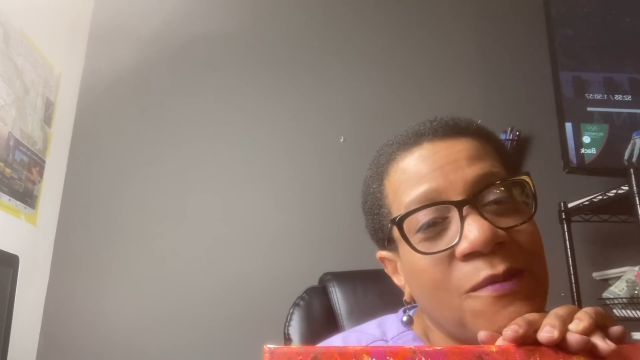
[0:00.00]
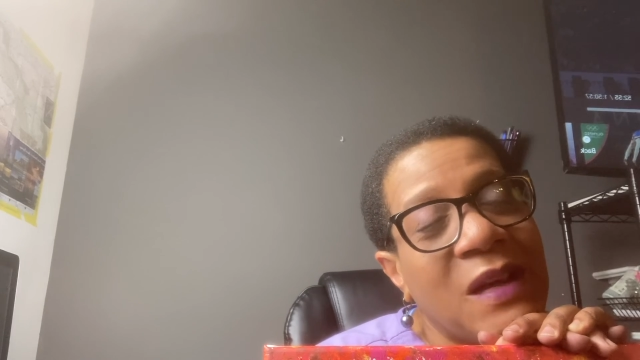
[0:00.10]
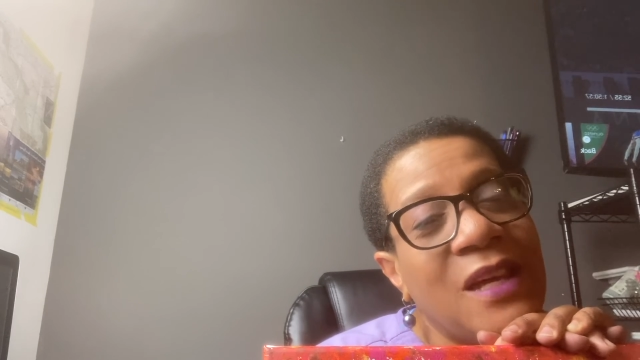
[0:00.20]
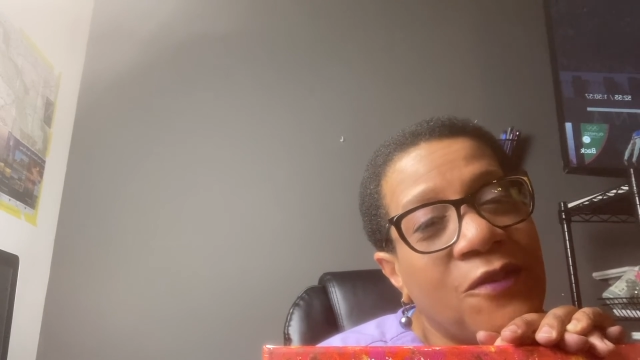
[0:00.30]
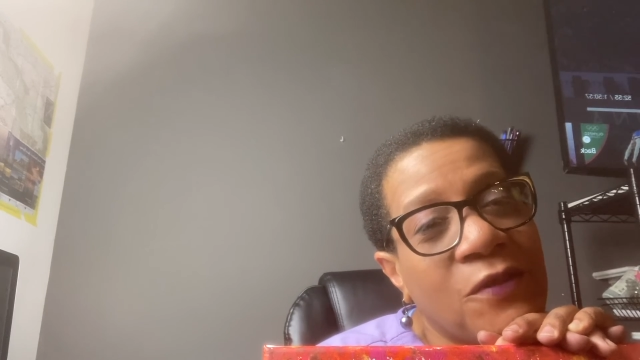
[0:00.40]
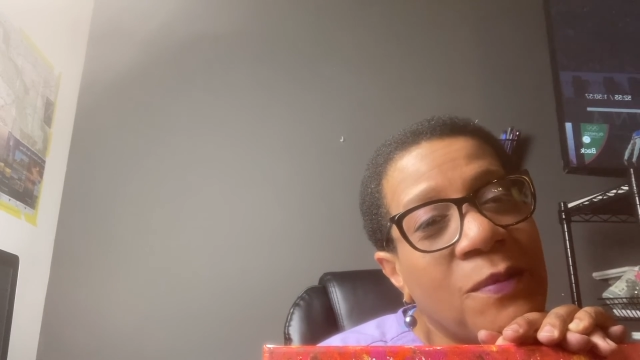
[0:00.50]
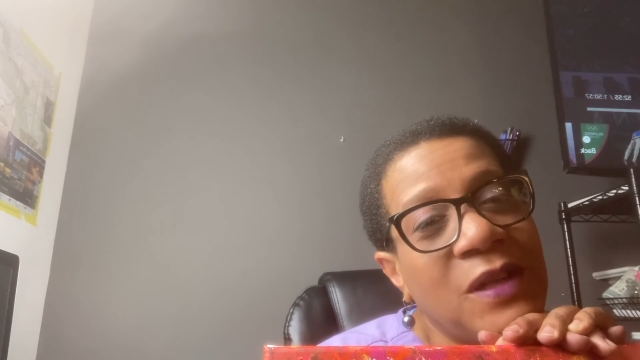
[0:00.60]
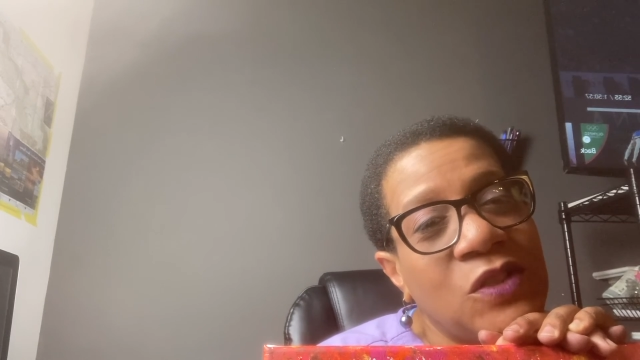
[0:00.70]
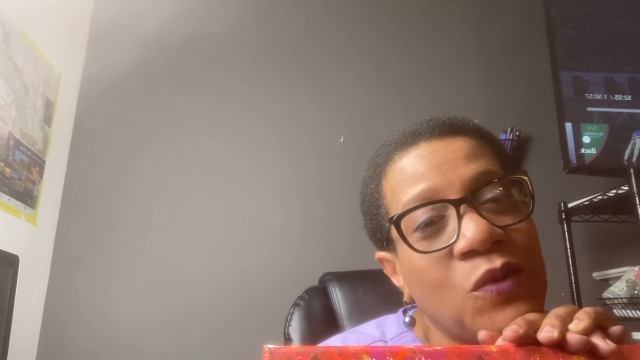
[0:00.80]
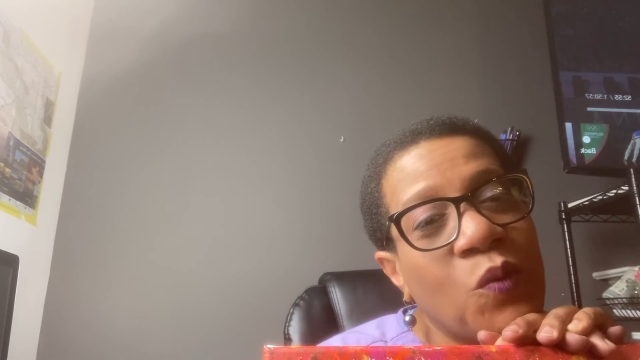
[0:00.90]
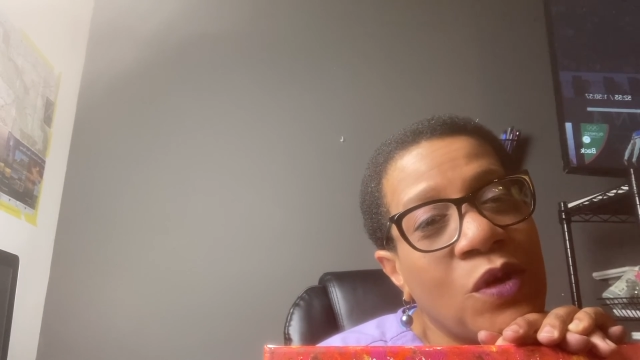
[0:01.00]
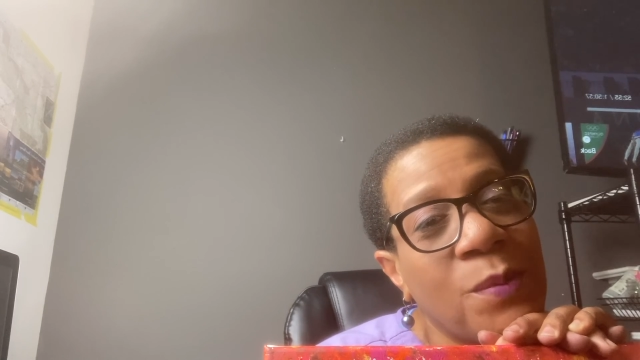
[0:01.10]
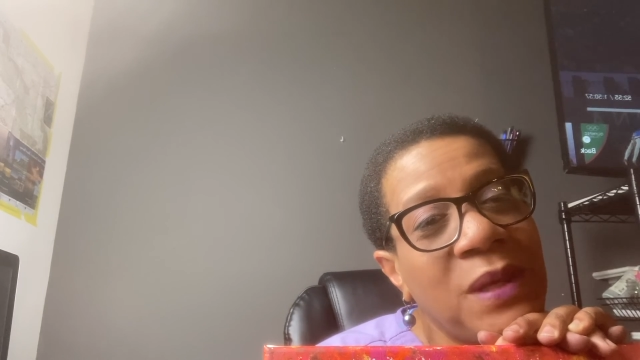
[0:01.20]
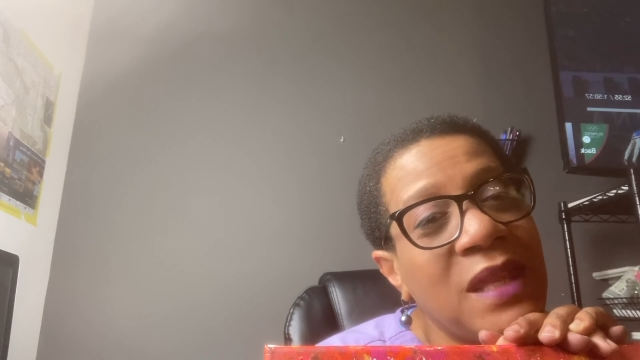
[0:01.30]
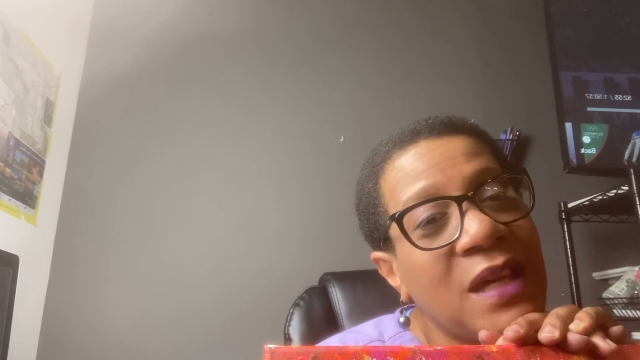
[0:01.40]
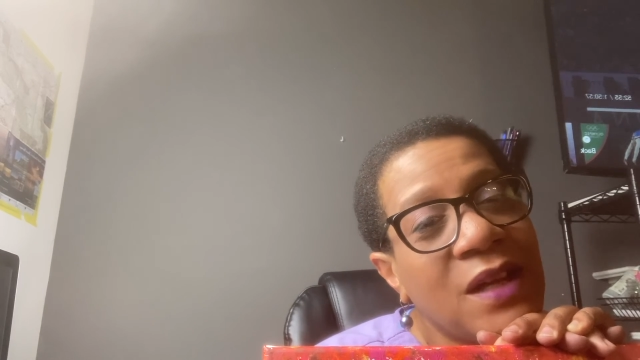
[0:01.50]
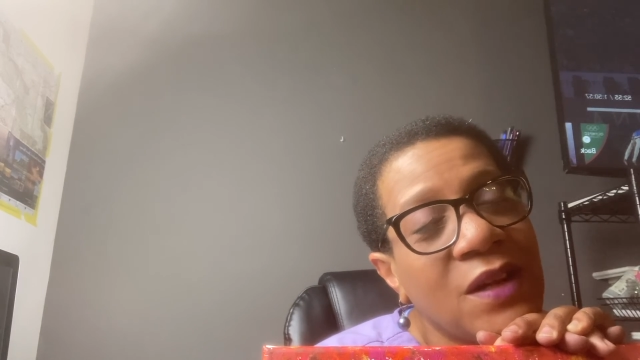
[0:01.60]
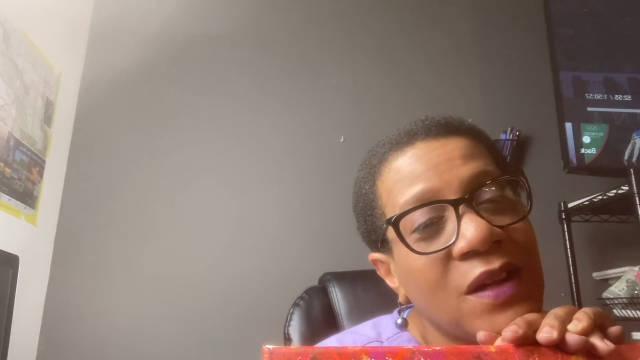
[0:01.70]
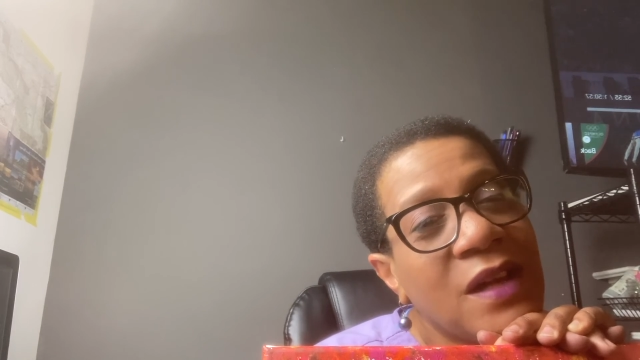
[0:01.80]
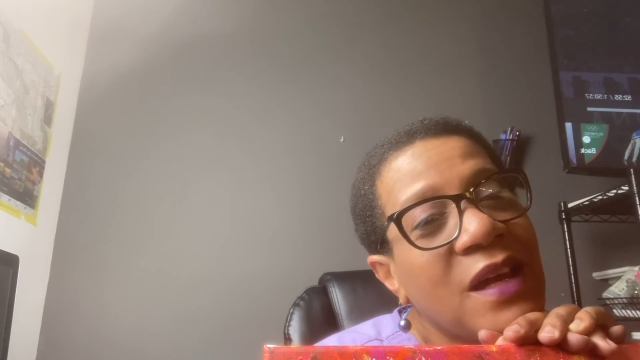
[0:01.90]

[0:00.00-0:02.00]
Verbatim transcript: My information will be there.